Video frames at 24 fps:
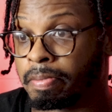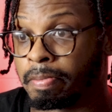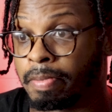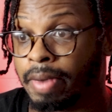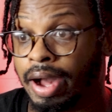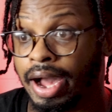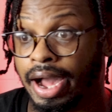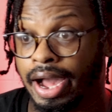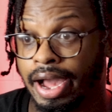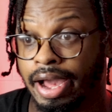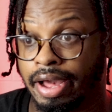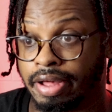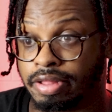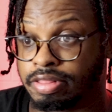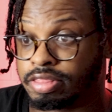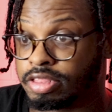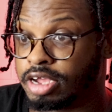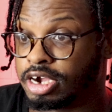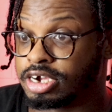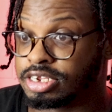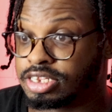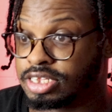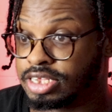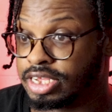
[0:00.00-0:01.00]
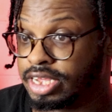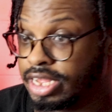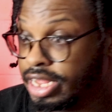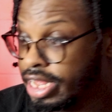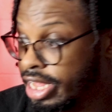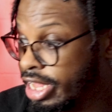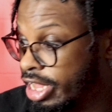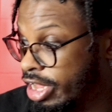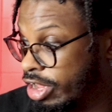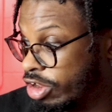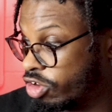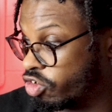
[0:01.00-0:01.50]
My thirteen
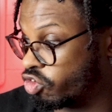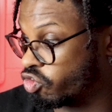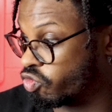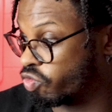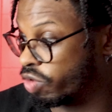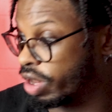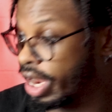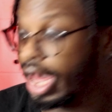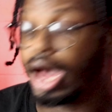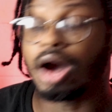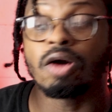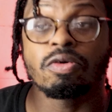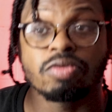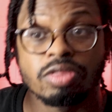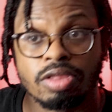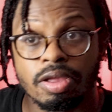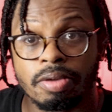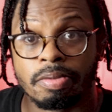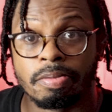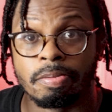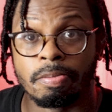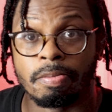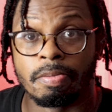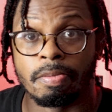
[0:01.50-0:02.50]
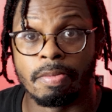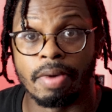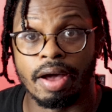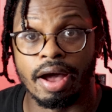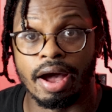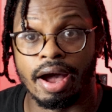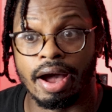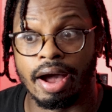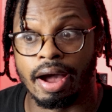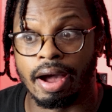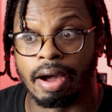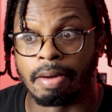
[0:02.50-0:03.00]
inch without the
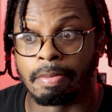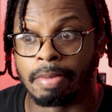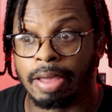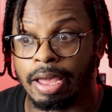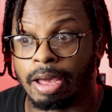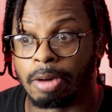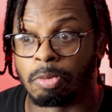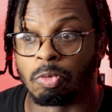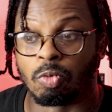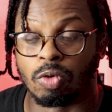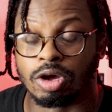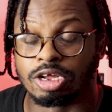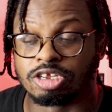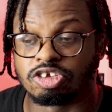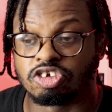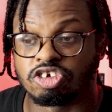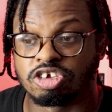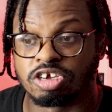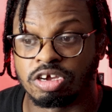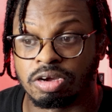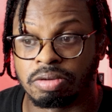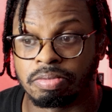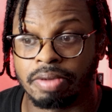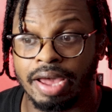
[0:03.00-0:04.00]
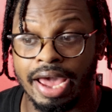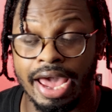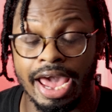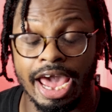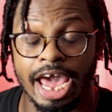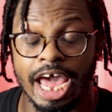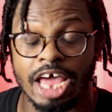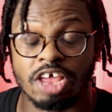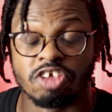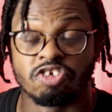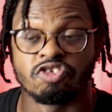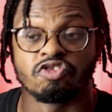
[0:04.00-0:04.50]
um, M one chip
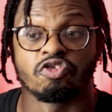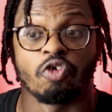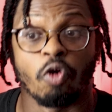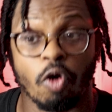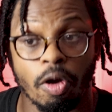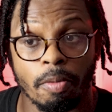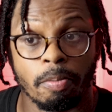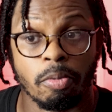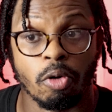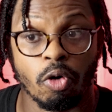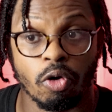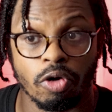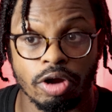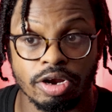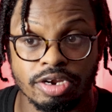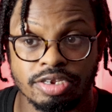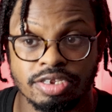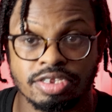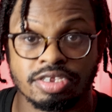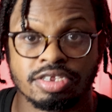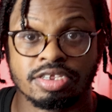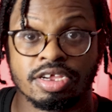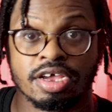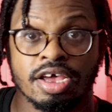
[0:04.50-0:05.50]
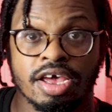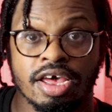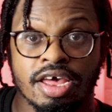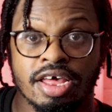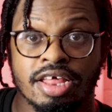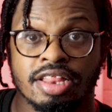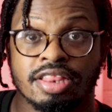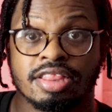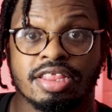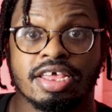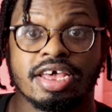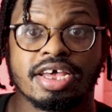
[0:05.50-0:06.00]
has four ports.
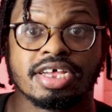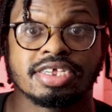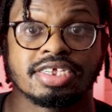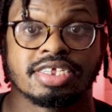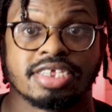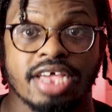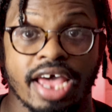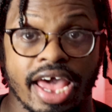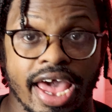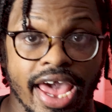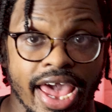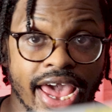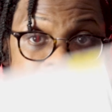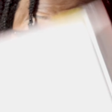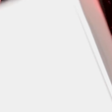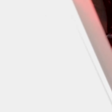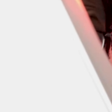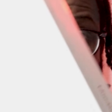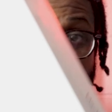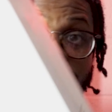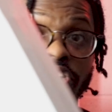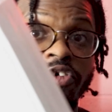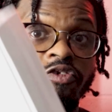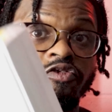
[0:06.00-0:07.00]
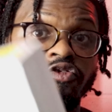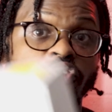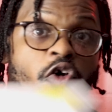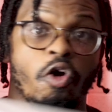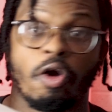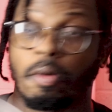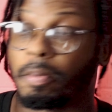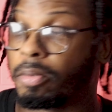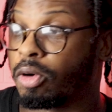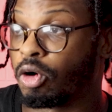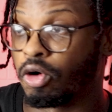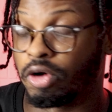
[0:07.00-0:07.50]
This has
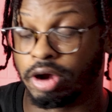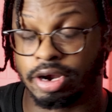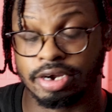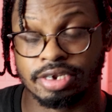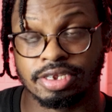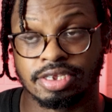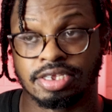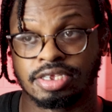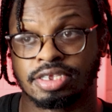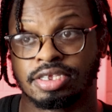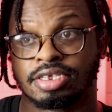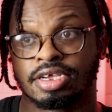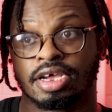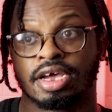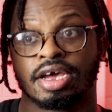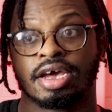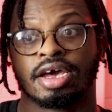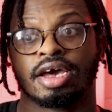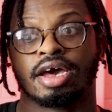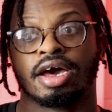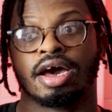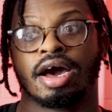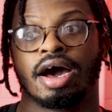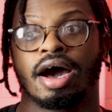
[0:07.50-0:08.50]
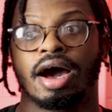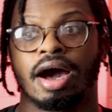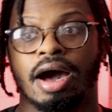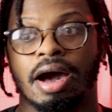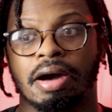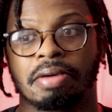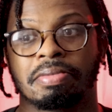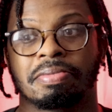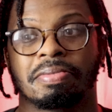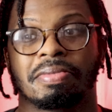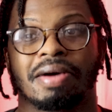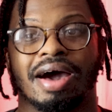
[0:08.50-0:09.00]
four ports.
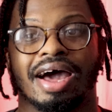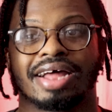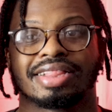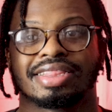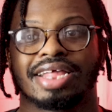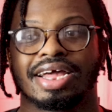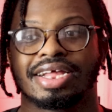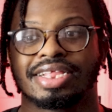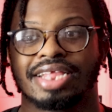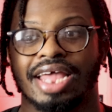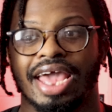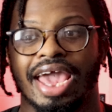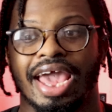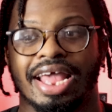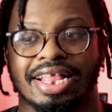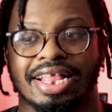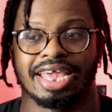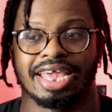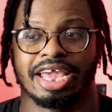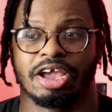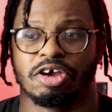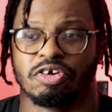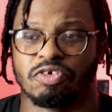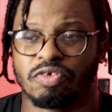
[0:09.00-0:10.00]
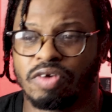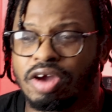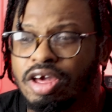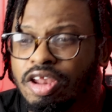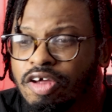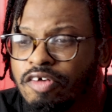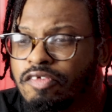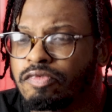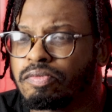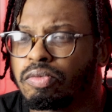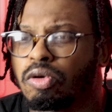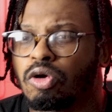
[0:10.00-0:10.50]
Um, I think they to get rid
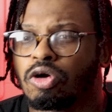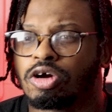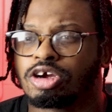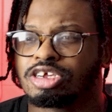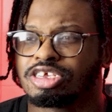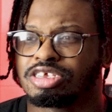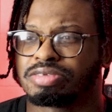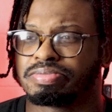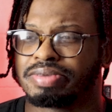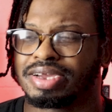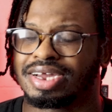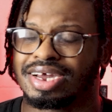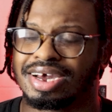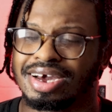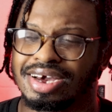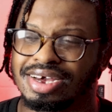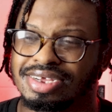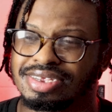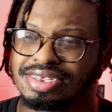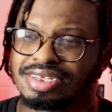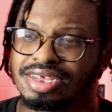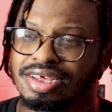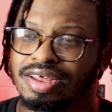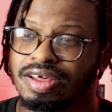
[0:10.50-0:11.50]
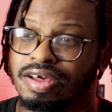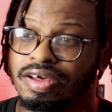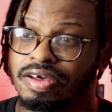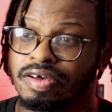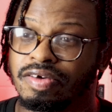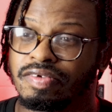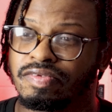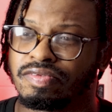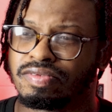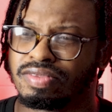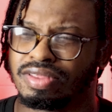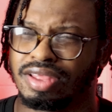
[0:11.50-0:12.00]
of ports because
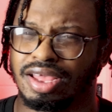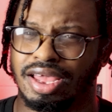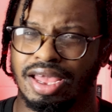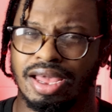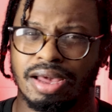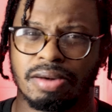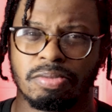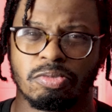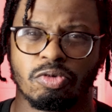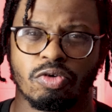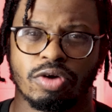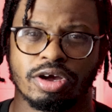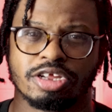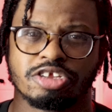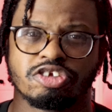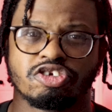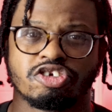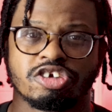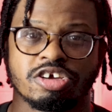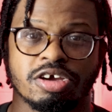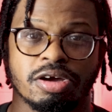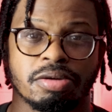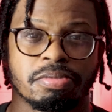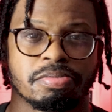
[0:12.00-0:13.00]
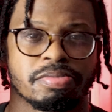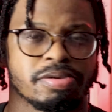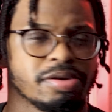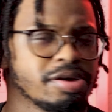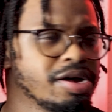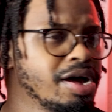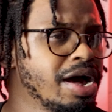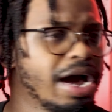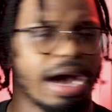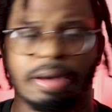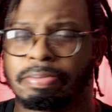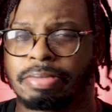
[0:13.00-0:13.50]
of the M one chip.
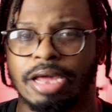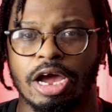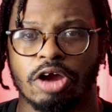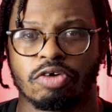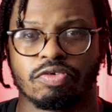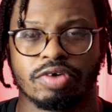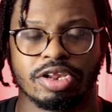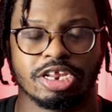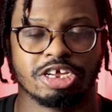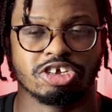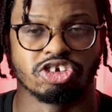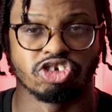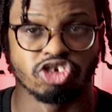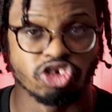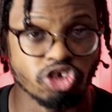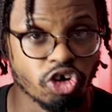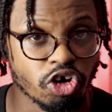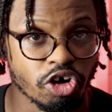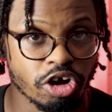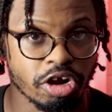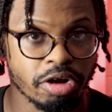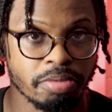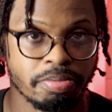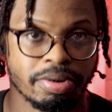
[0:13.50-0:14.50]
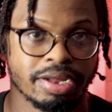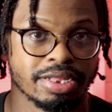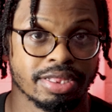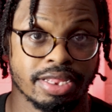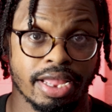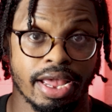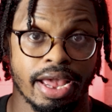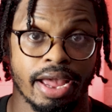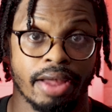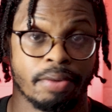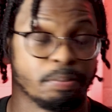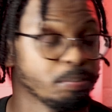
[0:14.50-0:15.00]
I'm not really sure, but
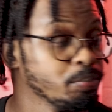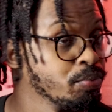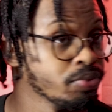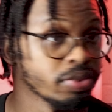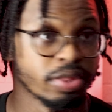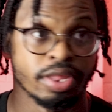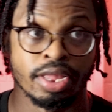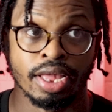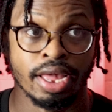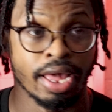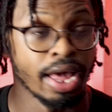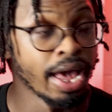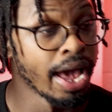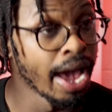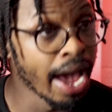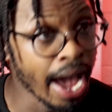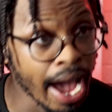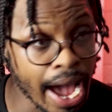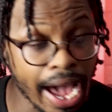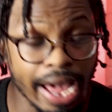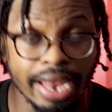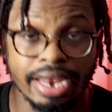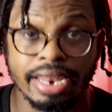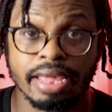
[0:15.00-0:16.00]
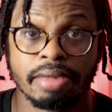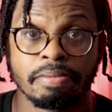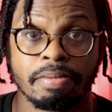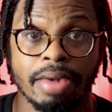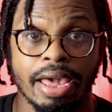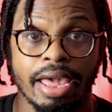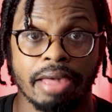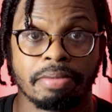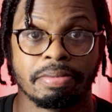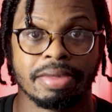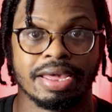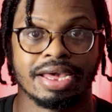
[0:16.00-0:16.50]
that highly
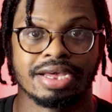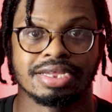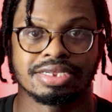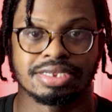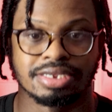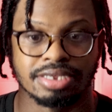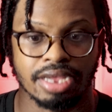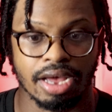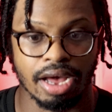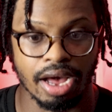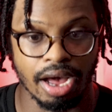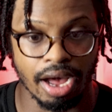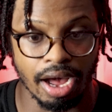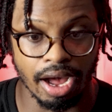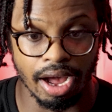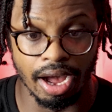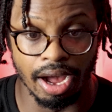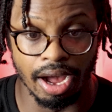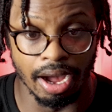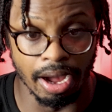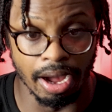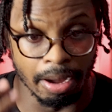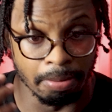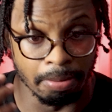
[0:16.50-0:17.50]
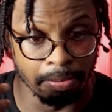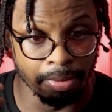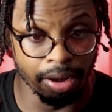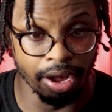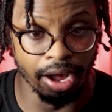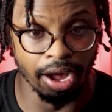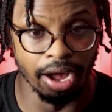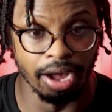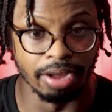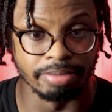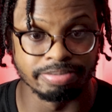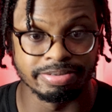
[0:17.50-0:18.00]
made me um,
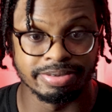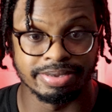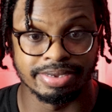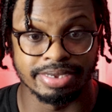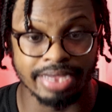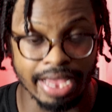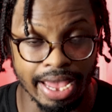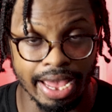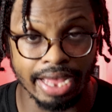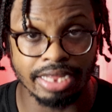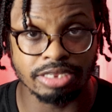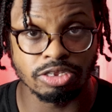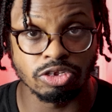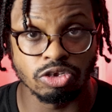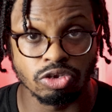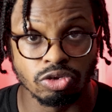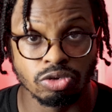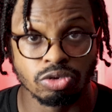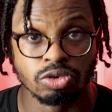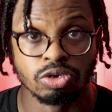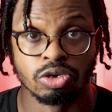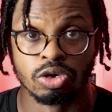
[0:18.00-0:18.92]
upset